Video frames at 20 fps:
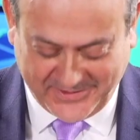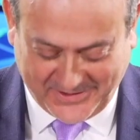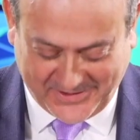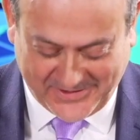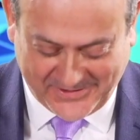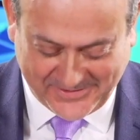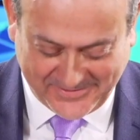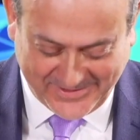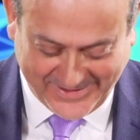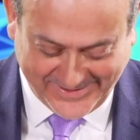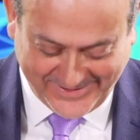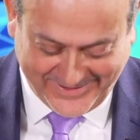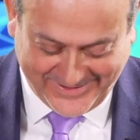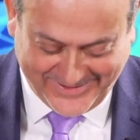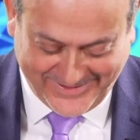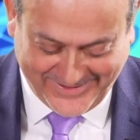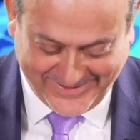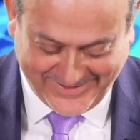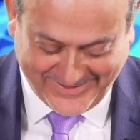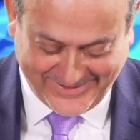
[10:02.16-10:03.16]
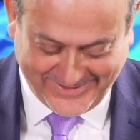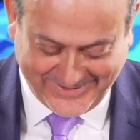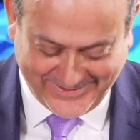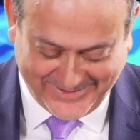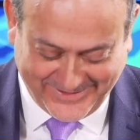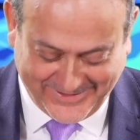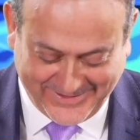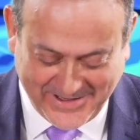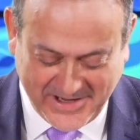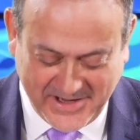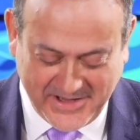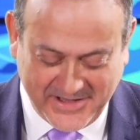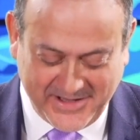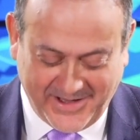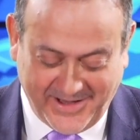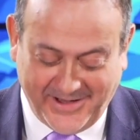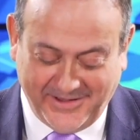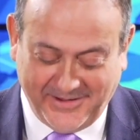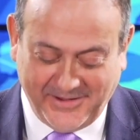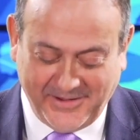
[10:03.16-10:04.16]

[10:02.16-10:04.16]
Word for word: coal, mate. yeah. Coal is